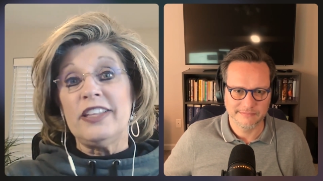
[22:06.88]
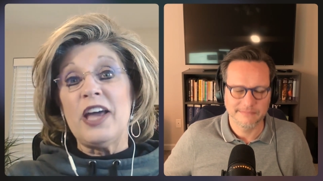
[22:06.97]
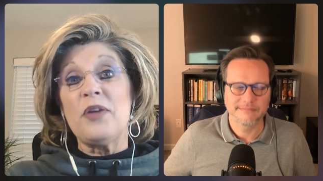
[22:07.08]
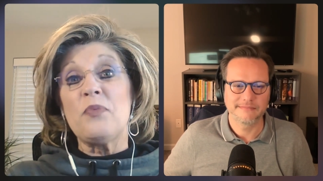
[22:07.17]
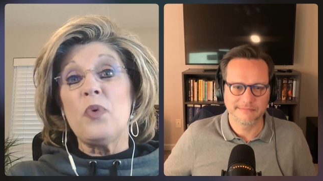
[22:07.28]

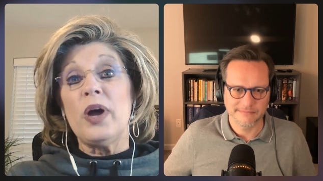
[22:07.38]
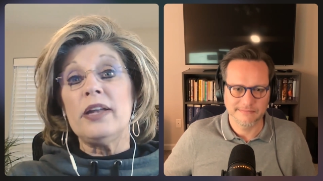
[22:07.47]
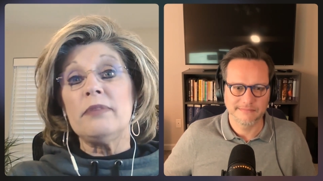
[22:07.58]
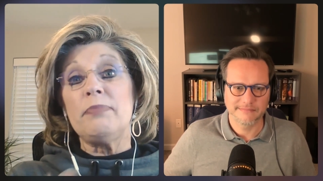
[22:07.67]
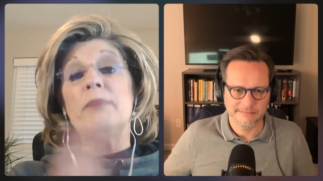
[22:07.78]
Speaker 1: than
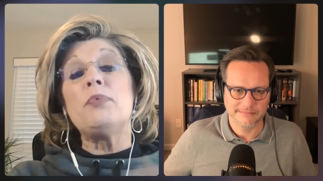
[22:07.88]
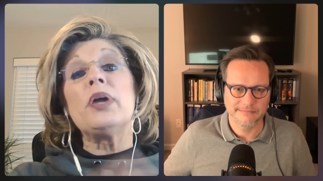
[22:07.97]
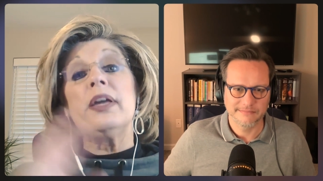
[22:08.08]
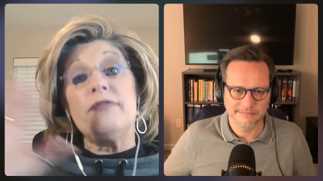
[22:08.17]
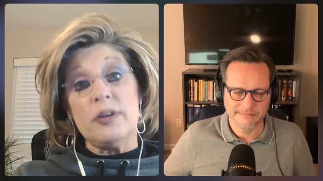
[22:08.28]
what
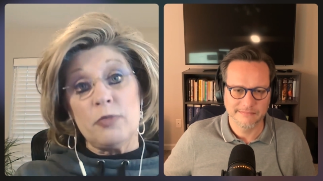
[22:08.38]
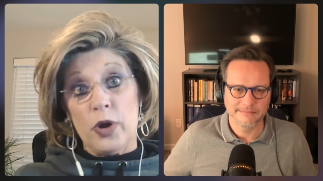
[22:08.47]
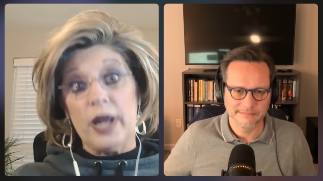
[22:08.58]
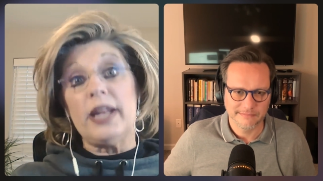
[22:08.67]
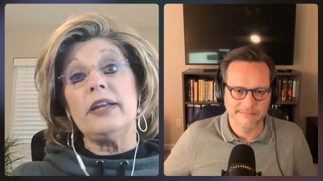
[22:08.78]
people give them
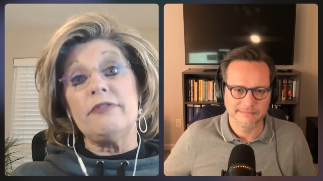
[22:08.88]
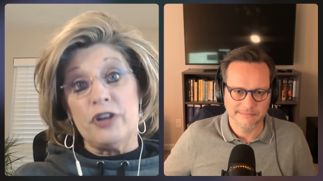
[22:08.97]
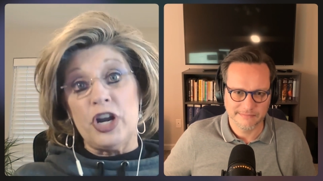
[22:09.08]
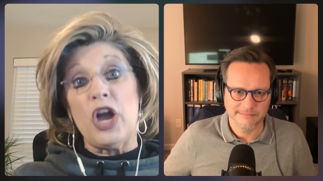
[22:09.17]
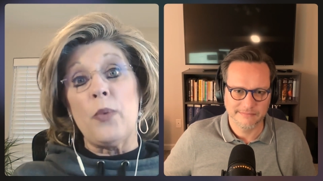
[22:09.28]
credit
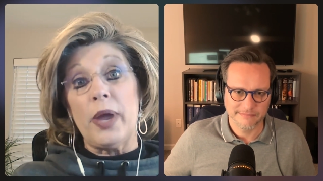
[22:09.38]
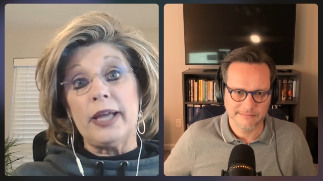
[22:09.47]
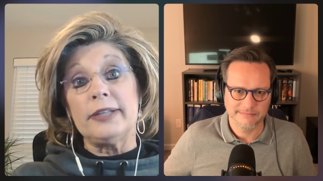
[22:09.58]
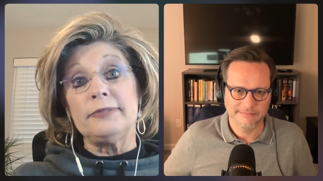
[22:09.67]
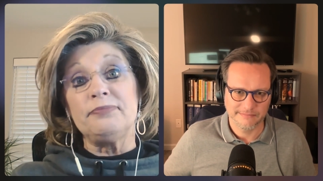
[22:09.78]
for
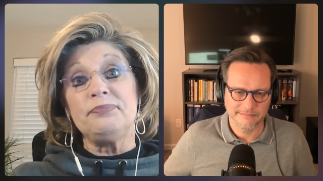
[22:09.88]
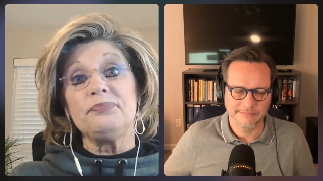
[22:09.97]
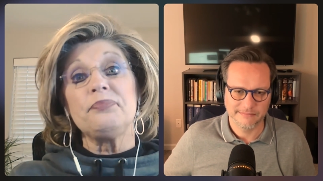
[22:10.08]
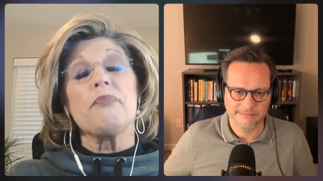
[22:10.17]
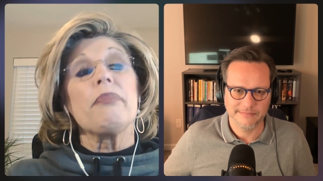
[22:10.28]
knowing.
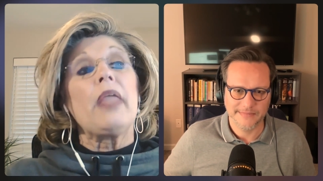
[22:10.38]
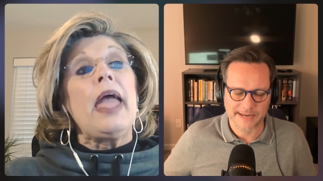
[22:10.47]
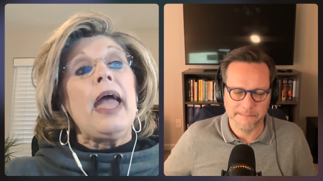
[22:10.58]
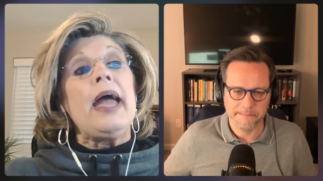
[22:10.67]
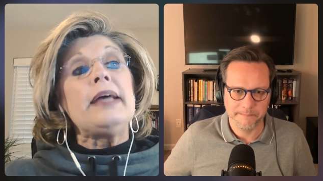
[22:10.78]

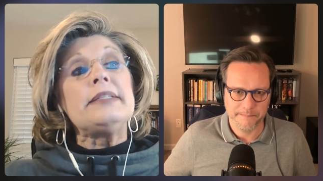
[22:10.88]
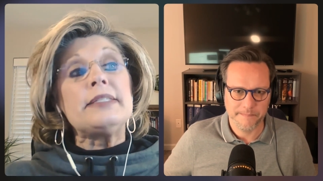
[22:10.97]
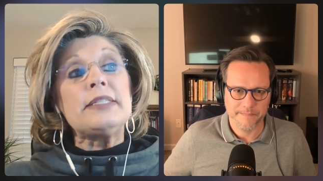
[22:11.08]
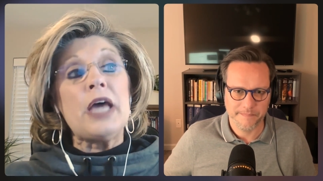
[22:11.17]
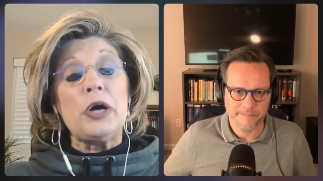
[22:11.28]
Yeah. And
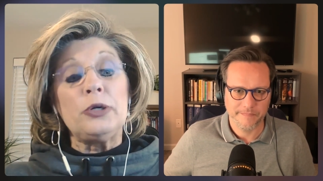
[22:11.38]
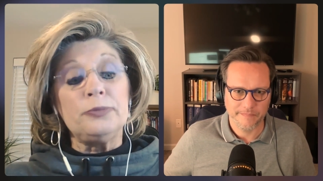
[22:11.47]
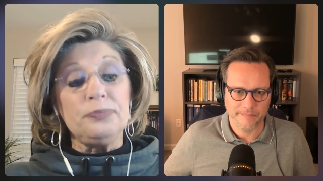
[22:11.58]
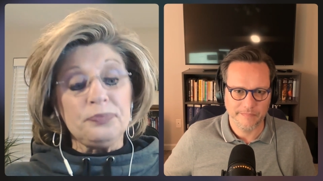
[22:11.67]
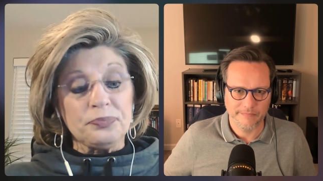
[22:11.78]

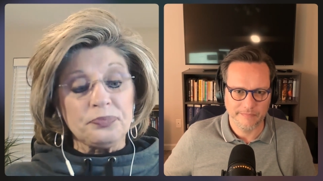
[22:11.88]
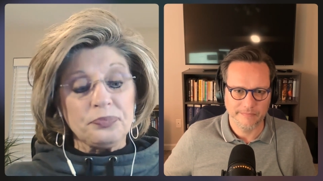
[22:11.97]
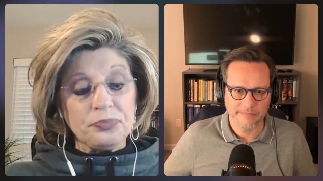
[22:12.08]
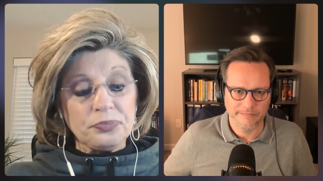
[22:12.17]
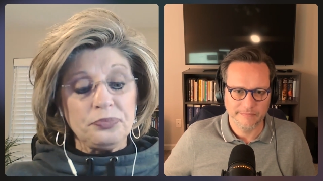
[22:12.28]
so.
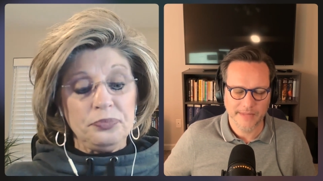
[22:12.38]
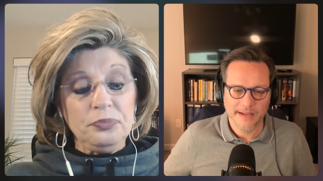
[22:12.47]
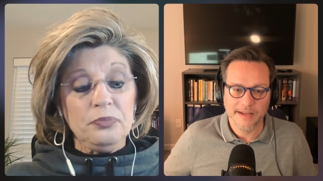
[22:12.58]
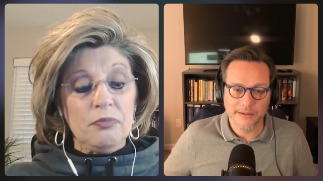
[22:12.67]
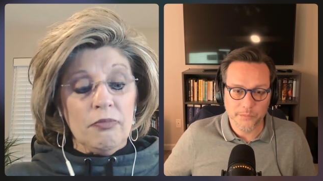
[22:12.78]

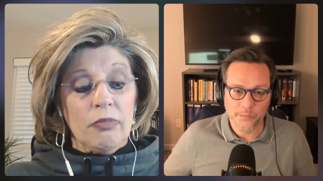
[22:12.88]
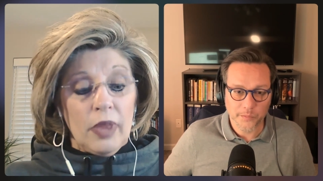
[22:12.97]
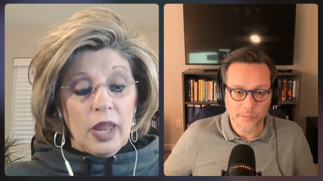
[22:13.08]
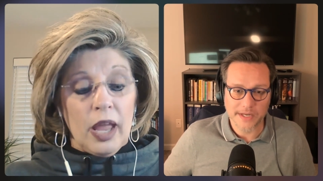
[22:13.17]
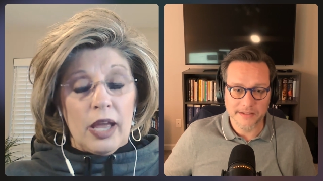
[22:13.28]
Speaker 2: And
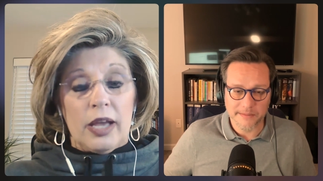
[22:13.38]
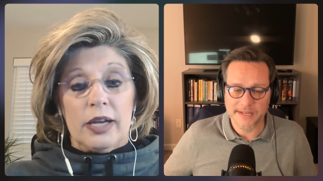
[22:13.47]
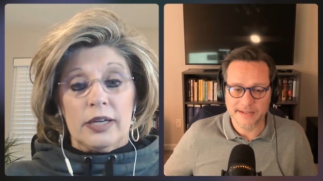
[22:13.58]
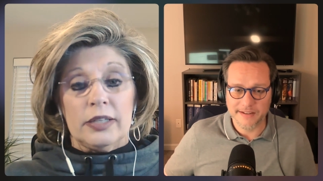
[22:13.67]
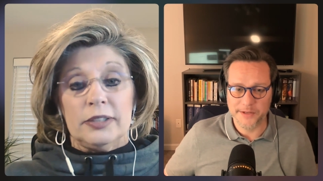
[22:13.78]
while they
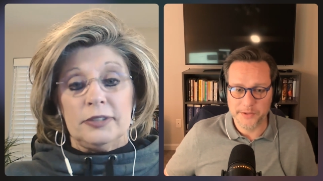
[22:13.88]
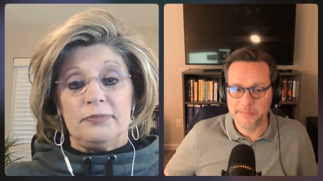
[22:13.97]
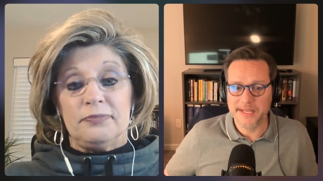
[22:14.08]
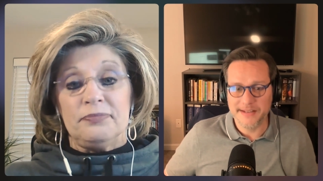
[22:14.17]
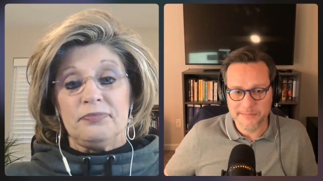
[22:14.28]
may not know
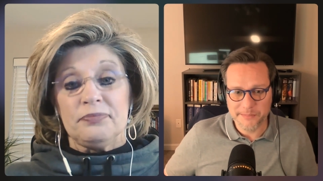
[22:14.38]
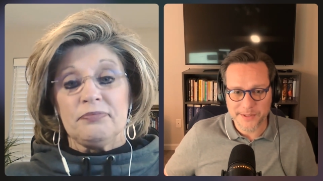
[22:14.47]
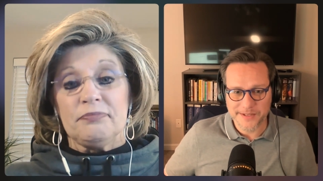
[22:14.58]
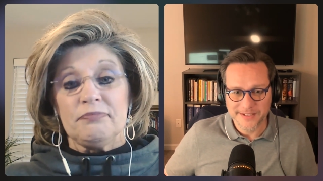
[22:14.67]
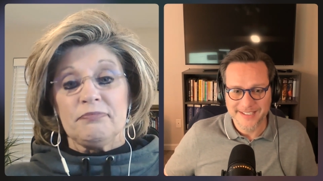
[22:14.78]
the PIN
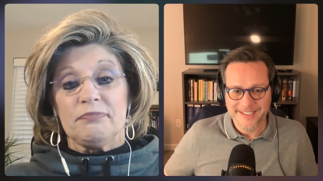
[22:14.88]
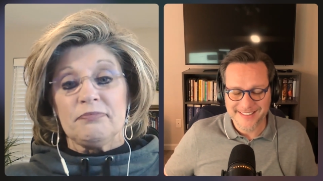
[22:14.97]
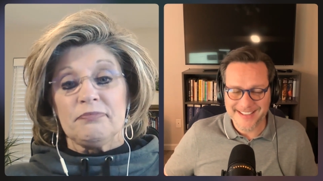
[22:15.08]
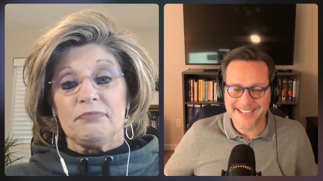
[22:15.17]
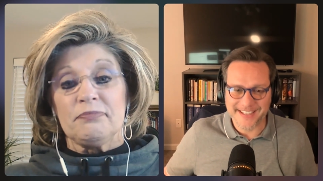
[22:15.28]
number,
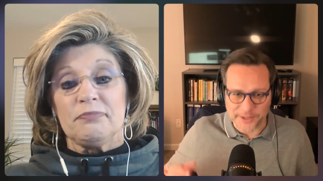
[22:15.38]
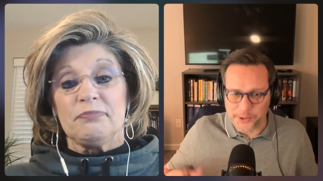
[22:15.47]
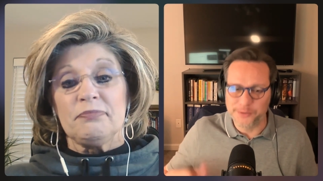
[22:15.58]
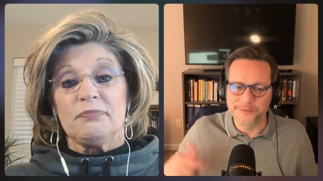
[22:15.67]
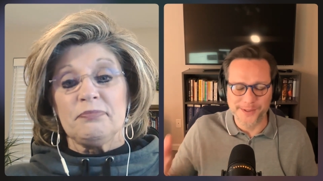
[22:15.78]
they can
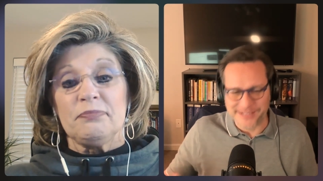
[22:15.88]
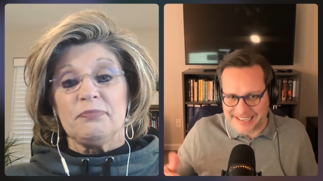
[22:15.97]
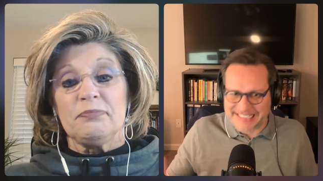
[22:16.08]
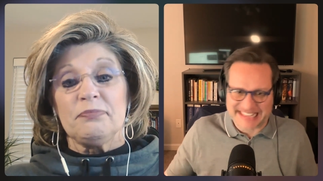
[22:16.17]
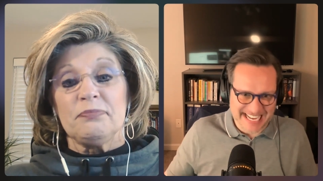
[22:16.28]

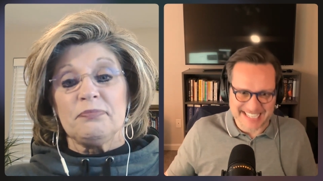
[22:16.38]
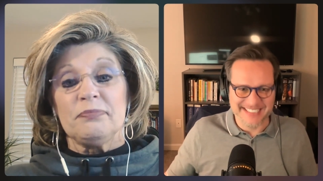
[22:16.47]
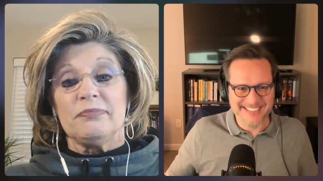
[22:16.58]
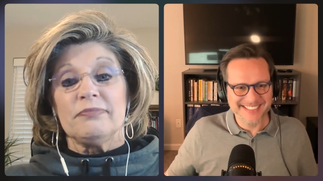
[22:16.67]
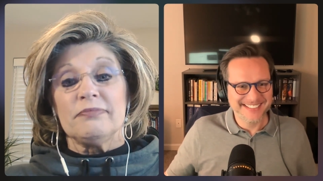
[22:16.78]
override
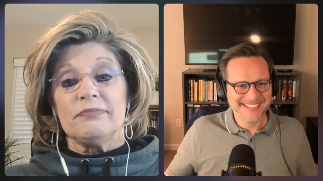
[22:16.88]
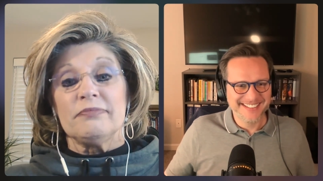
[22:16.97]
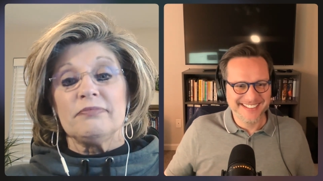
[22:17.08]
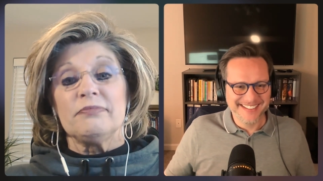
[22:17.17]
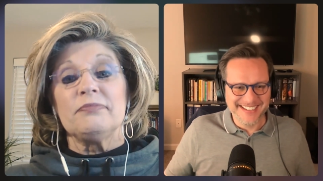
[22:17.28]
that
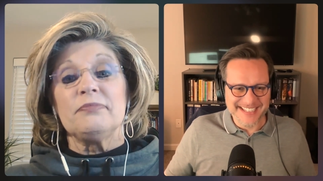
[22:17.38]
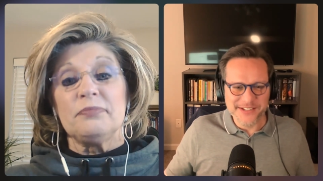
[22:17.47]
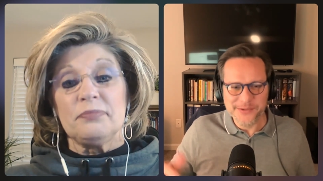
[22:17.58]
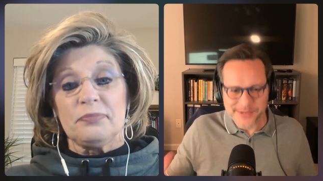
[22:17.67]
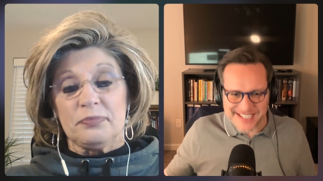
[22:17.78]

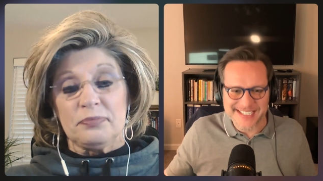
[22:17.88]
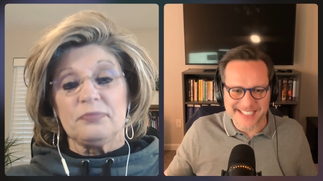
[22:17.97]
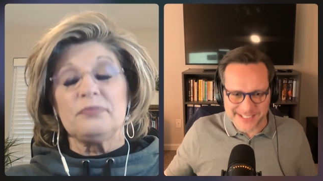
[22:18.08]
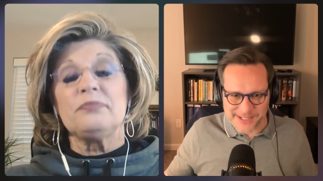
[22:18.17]
and do what they need to